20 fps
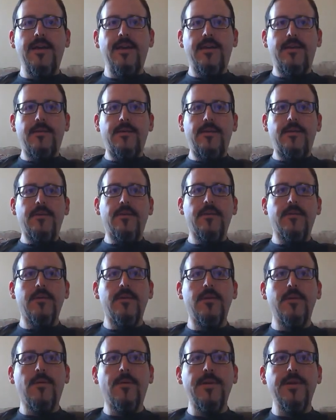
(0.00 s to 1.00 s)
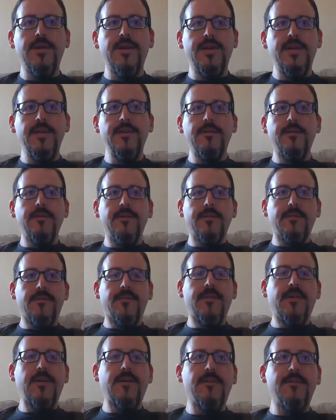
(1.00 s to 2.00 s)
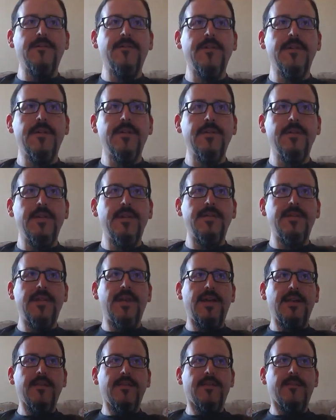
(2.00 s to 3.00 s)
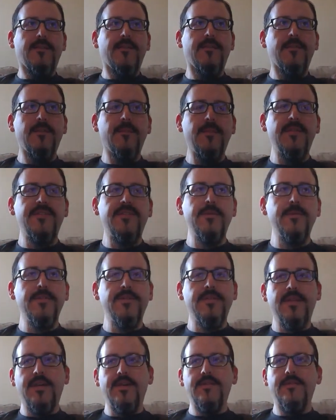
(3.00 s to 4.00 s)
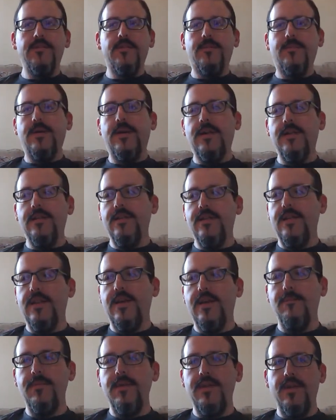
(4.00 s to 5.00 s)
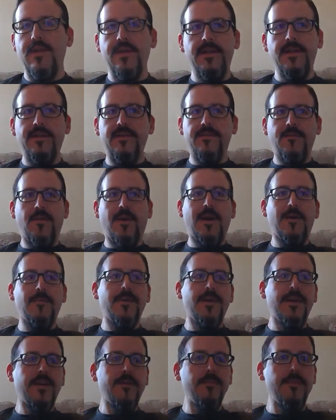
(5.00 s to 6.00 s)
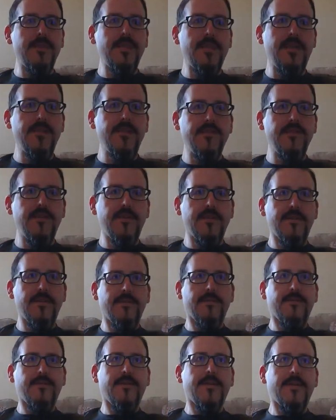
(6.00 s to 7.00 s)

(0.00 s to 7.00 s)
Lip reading: You know, you're going to kill yourself. And that's, I mean, she was nicer about it than I'm being in describing it, but that's a